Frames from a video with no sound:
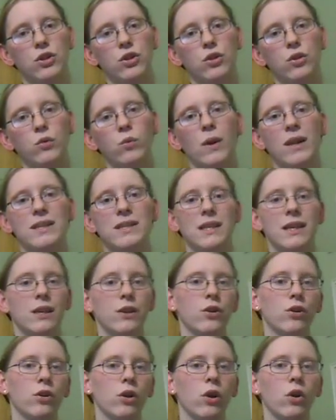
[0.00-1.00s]
to what's
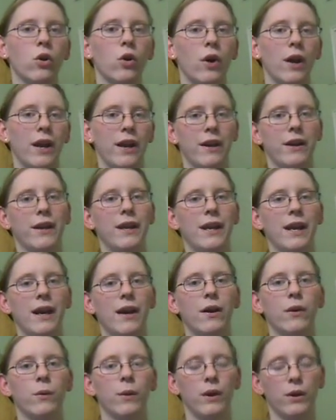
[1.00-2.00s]
in your local area
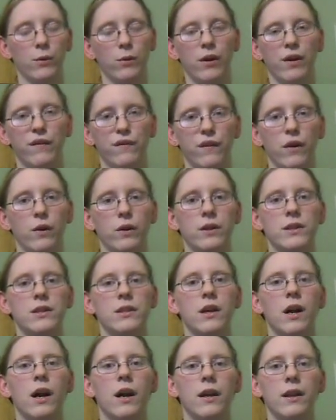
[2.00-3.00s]
or what you want to
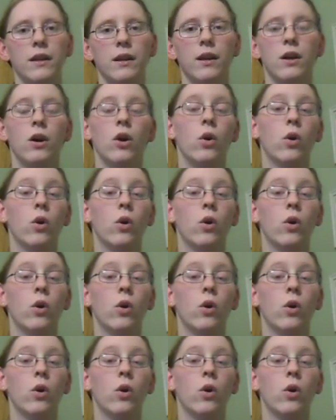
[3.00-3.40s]
focus on,